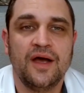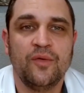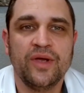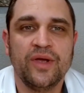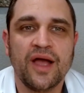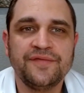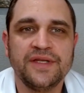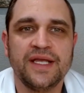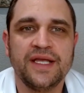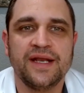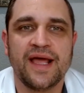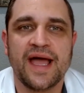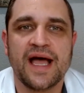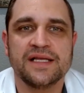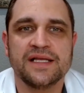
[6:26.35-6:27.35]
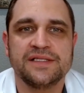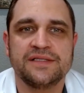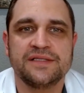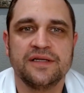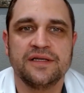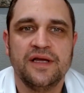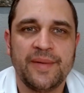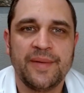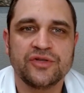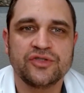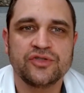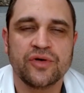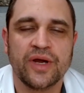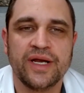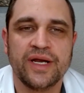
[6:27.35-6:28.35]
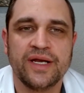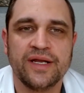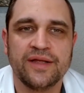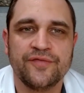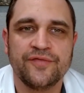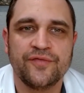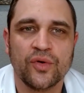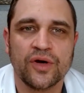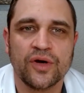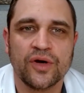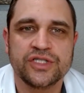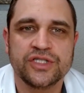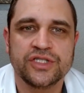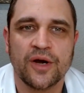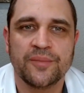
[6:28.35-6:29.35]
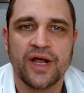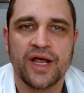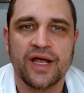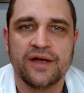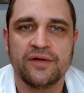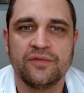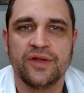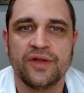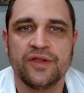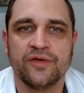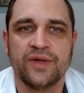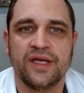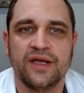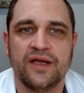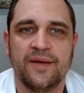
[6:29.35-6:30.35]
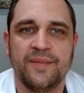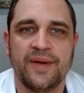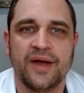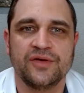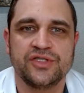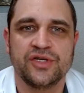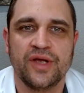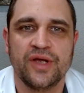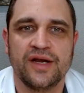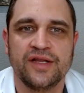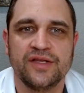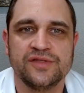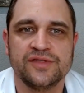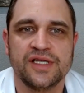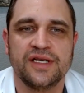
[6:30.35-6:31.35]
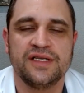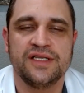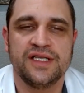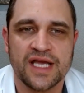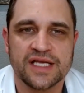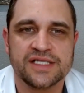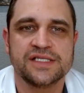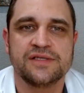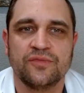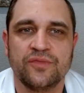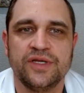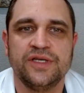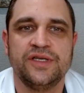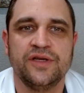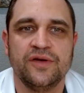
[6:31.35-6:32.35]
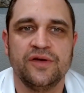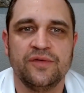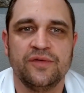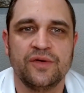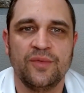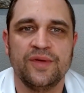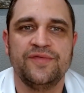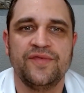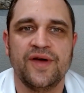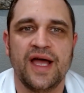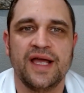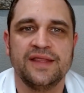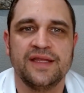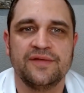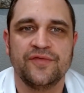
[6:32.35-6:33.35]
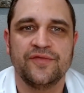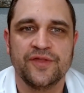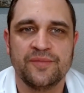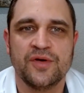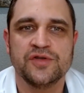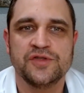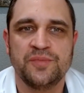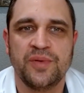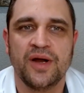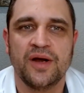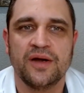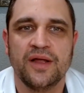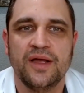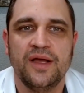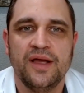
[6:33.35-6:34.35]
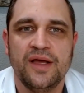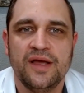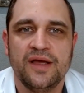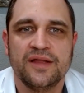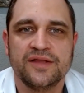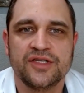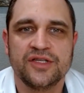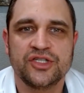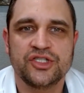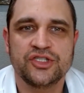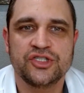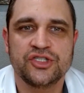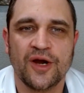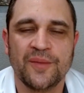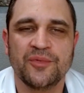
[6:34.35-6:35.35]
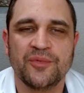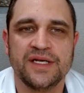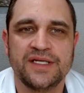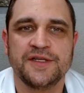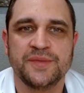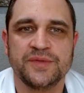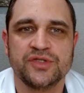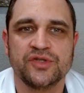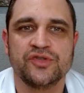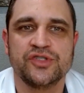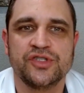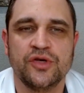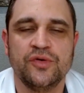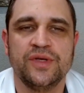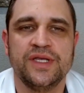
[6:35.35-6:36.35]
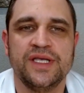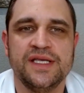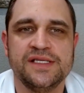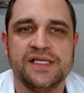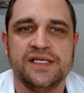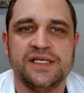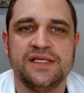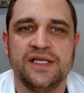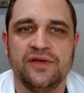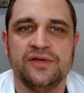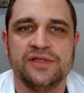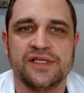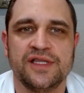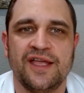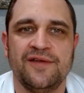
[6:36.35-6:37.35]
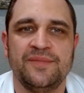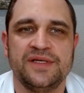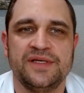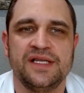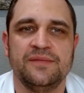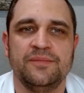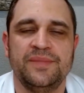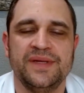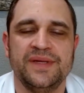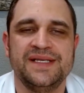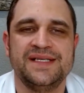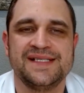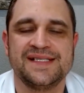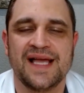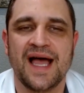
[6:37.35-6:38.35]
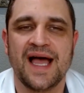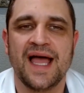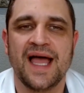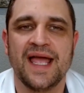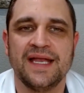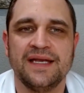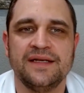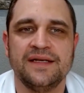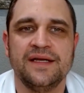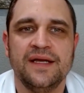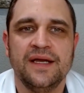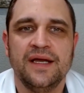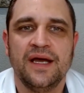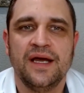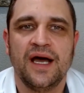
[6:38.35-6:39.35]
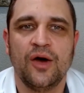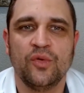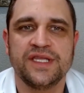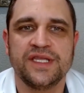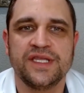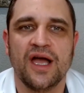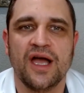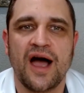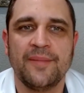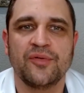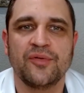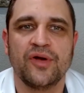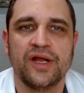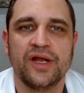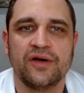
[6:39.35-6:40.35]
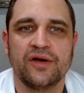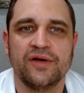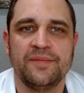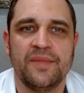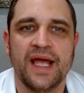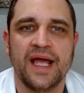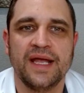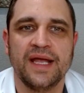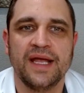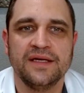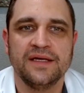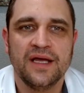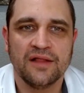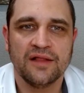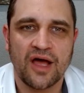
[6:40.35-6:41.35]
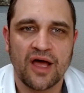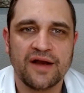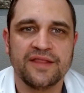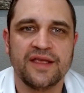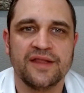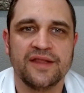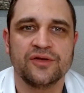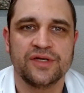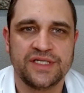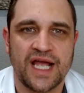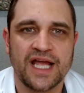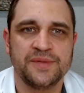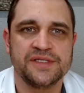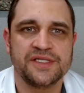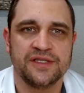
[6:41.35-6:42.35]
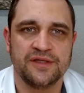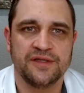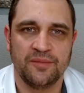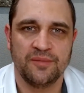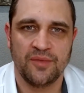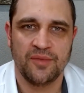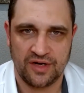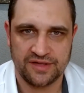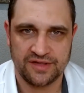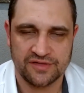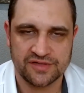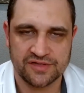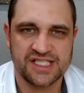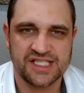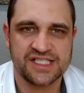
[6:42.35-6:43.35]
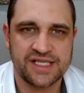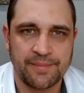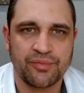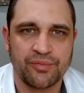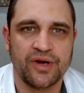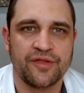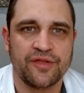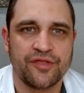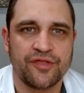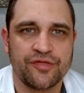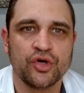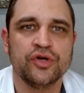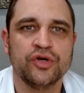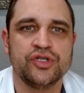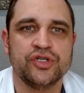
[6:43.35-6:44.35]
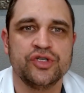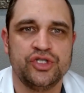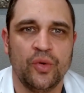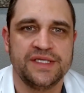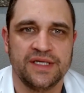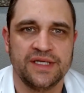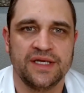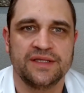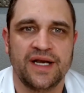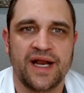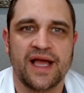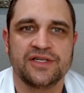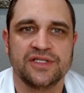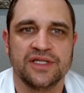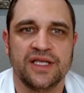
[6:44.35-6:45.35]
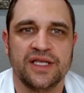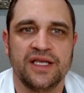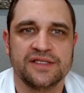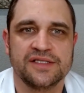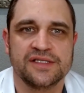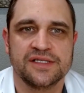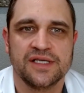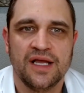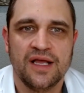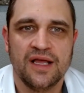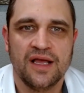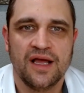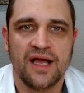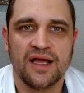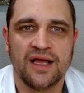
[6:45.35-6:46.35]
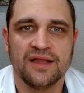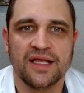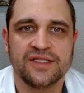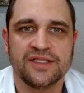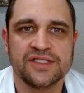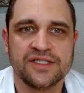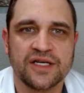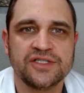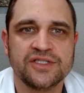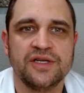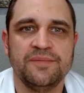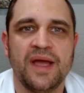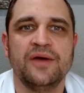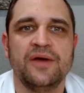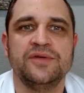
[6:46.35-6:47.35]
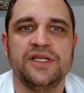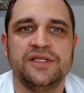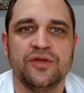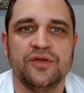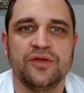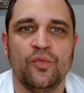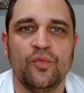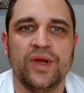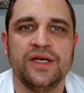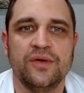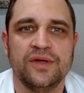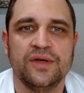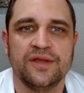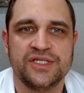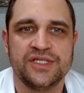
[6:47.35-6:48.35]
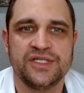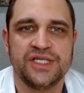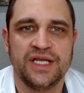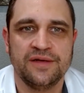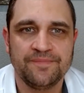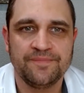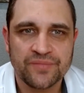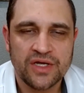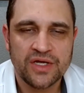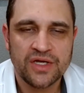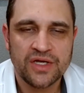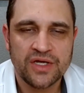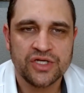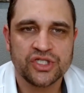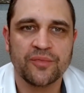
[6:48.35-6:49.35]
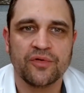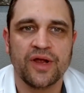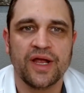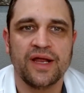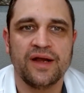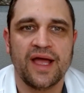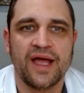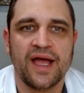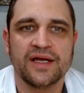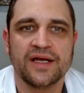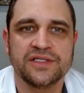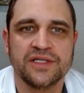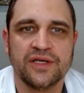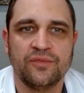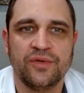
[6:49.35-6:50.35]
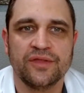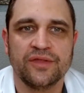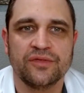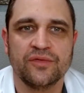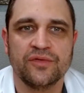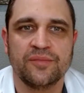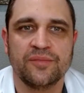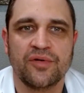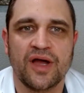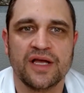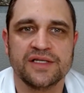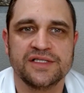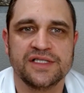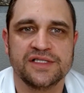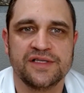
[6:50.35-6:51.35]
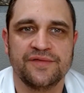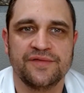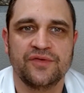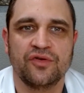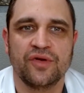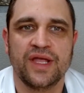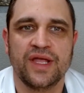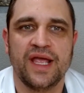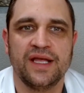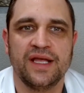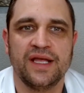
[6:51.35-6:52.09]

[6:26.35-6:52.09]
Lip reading: often get asked about training for SharpGrade and whether we can come out and show you how to use it. And yes, we do. And what we find that for the most part, the SharpGrade attachments are so easy to use, and they've been designed with the operator in mind. A lot of the other attachments in the market, there's a separate third joystick that actually gets like suction mounted to the window of the machine. SharpGrade actually went through the process of creating